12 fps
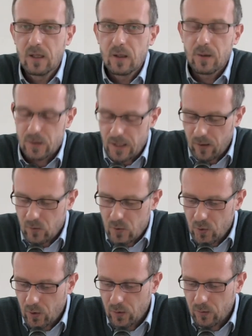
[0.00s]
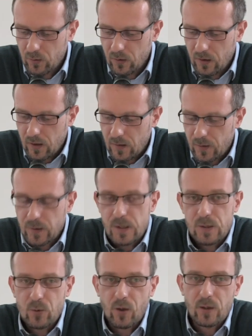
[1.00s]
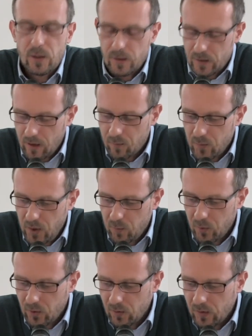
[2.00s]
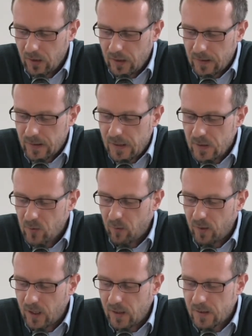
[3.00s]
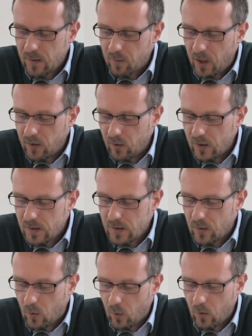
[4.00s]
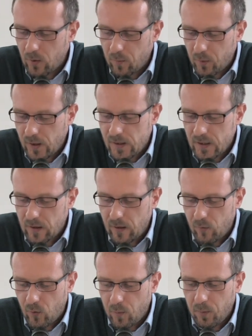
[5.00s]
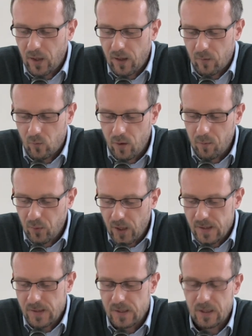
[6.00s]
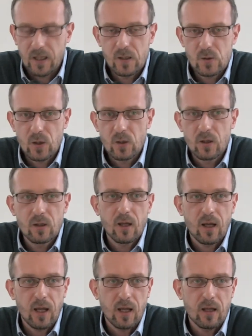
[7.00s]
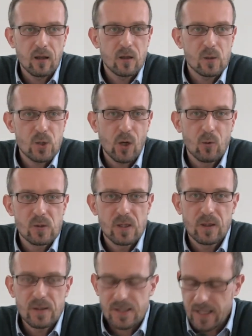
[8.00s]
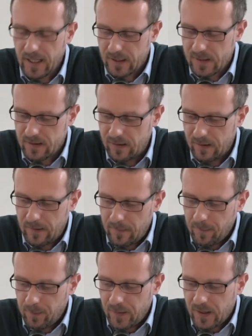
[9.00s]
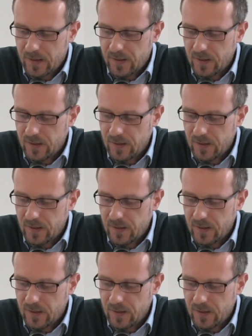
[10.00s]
the downtrodden, the disgruntled young people, the discriminated migrant, or the politically repressed into a chosen sect that